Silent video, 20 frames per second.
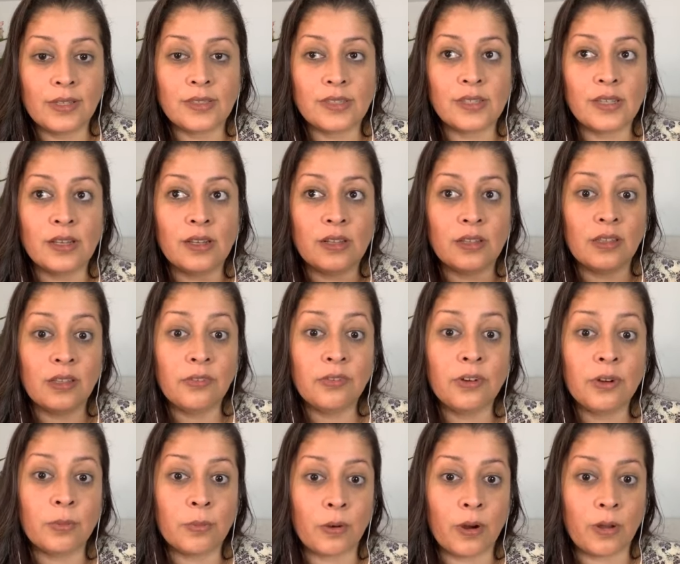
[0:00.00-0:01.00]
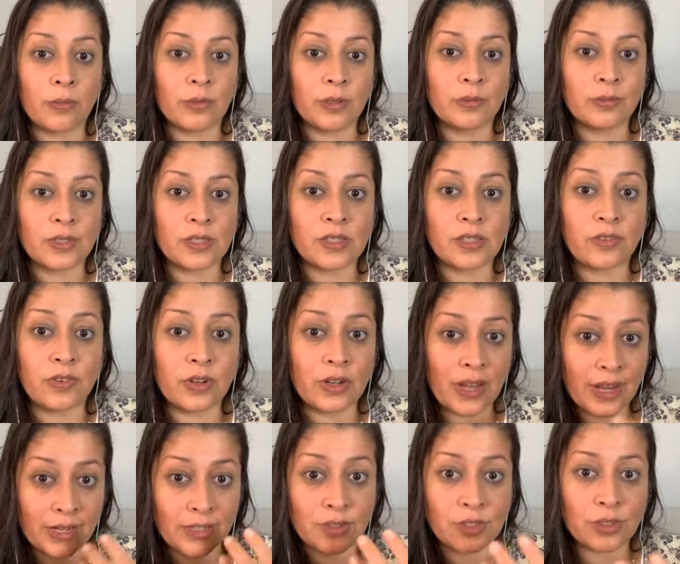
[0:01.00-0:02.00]
it's a liver problem because if
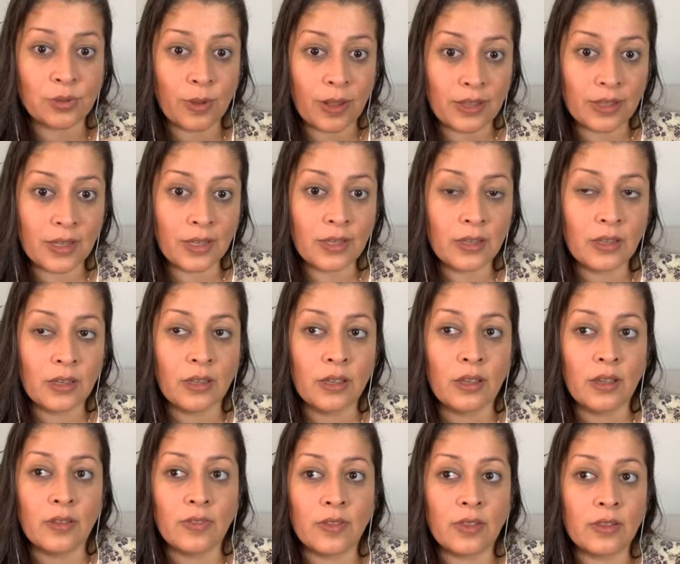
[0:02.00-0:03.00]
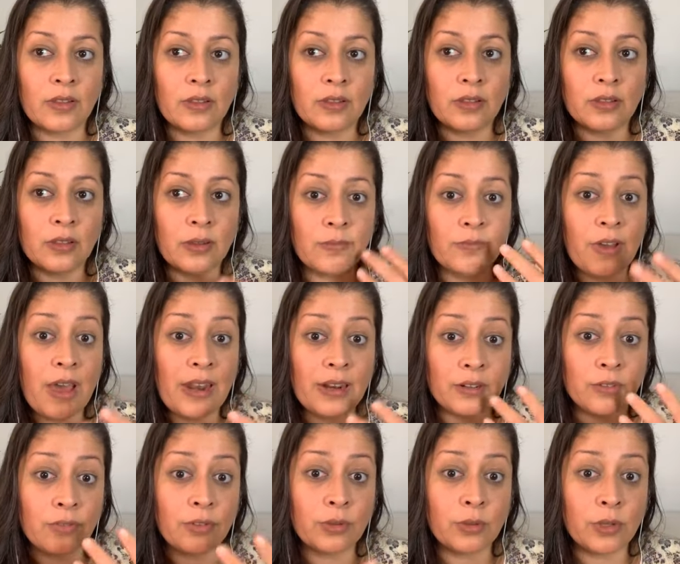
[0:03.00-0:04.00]
your neck is swelling, then
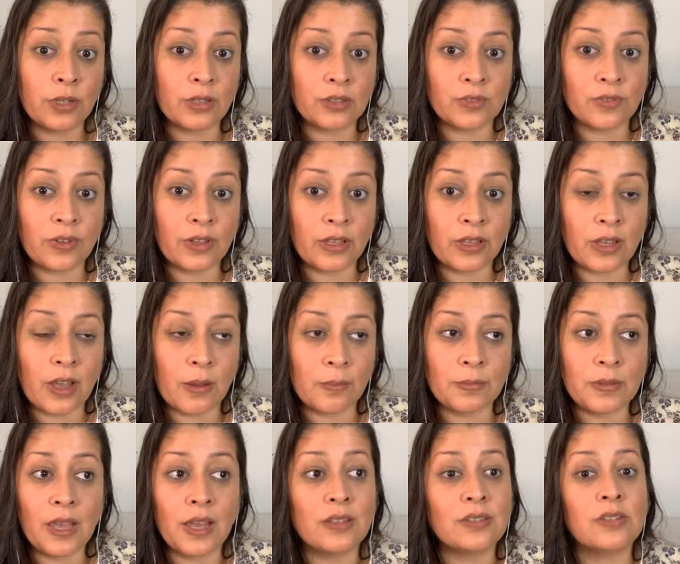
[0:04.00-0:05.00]
lymphatic fluid is filling up.